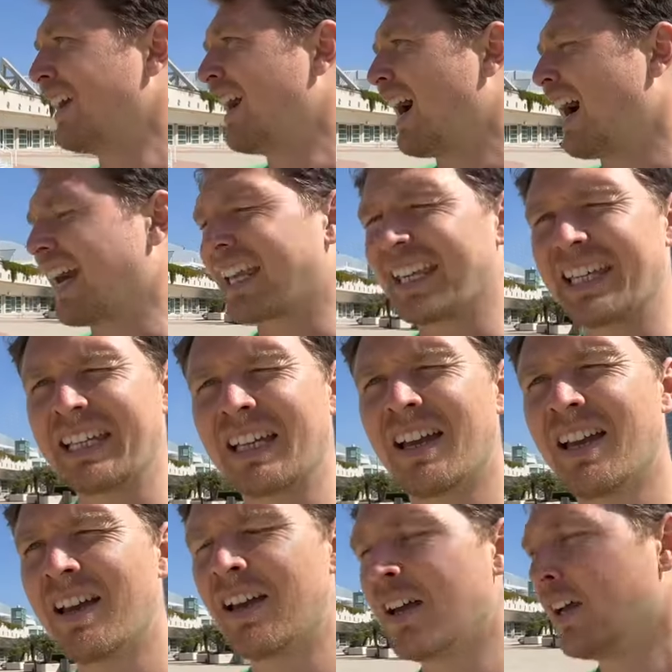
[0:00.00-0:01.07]
hiking.
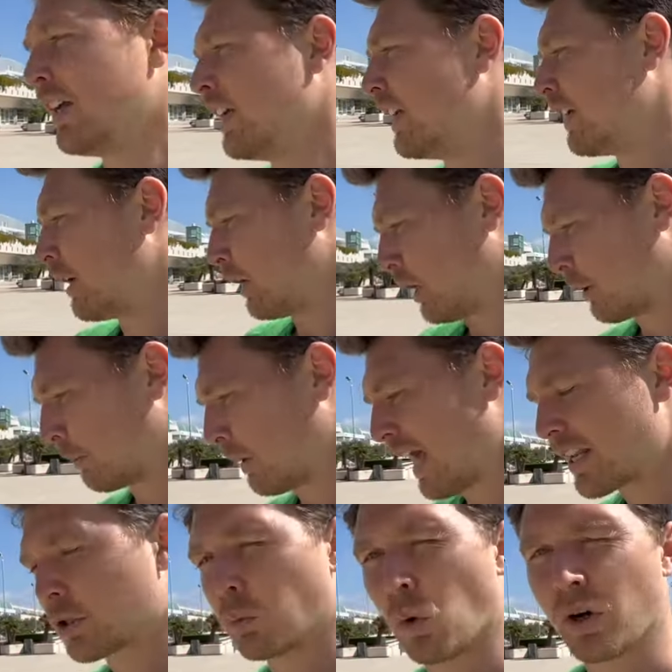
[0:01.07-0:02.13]
You can apply it
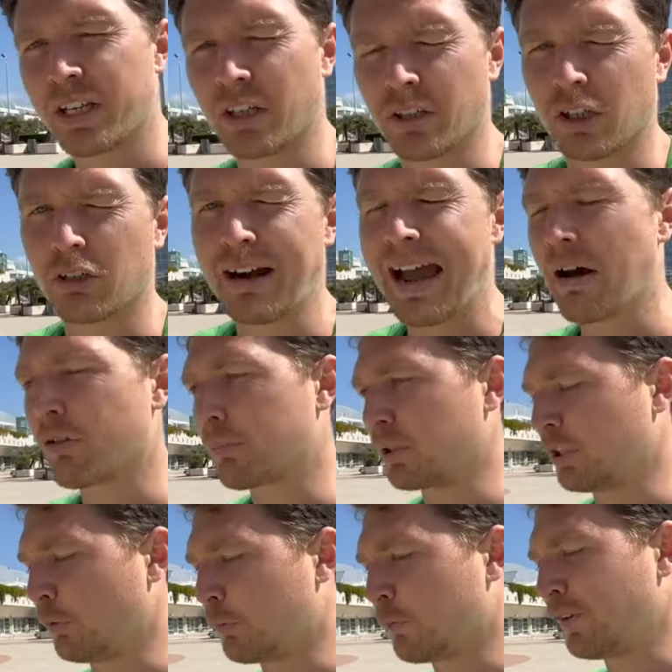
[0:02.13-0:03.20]
to walking on the ground, but you
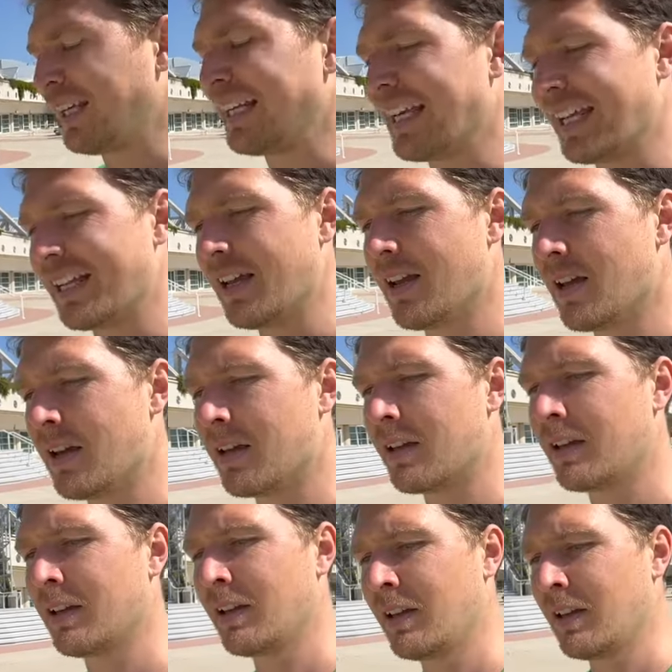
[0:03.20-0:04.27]
feel it
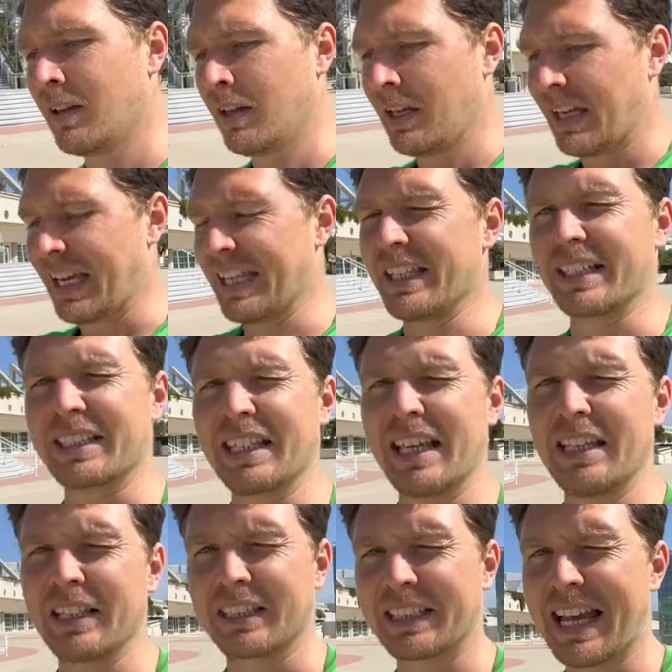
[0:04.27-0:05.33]
in
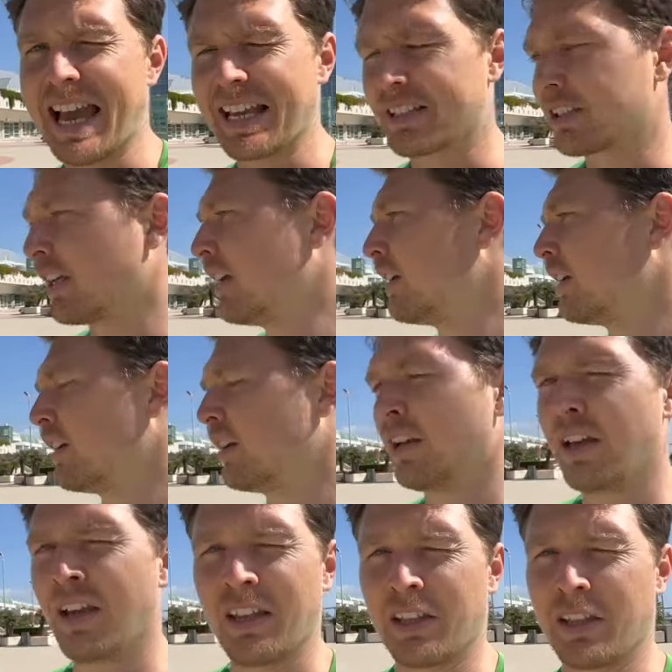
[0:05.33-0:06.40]
the stairs.
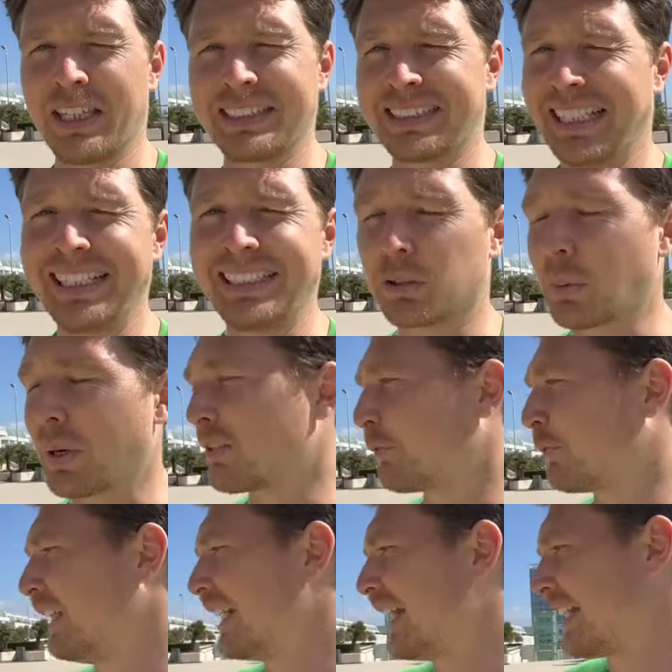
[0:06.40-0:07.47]
It's the easiest way to
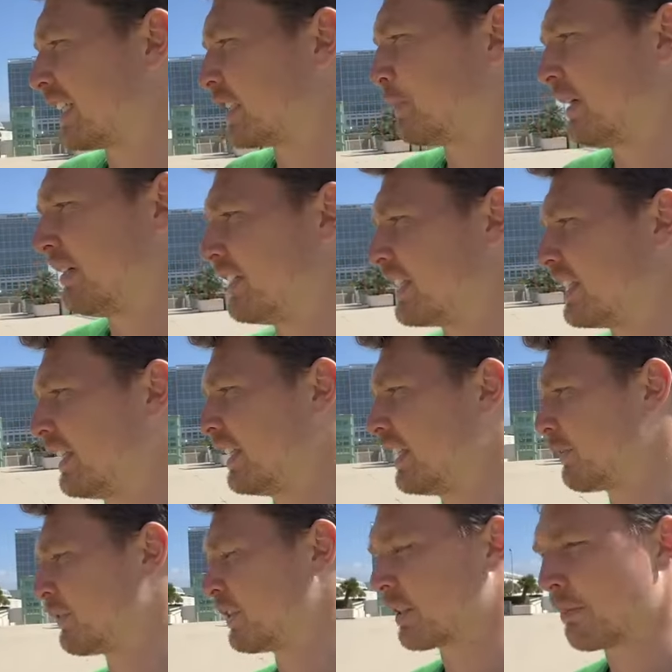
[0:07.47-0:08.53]
feel it and experience it, the
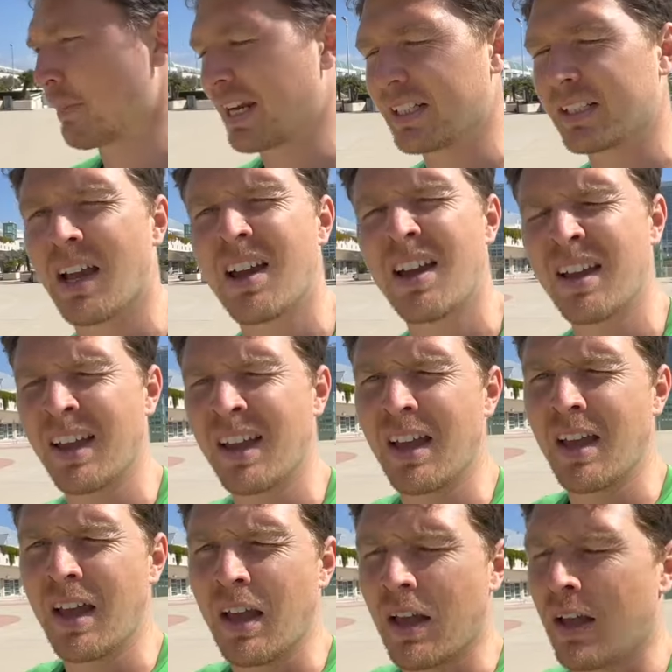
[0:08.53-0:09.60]
difference it makes. And
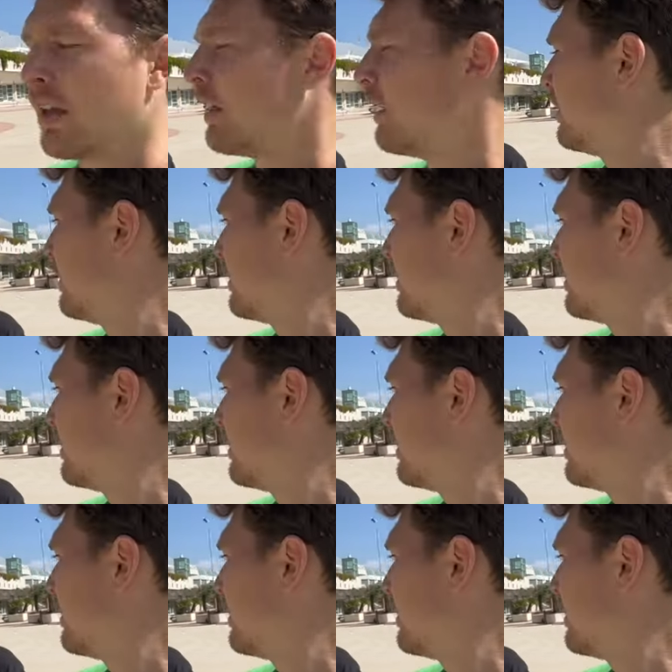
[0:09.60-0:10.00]
now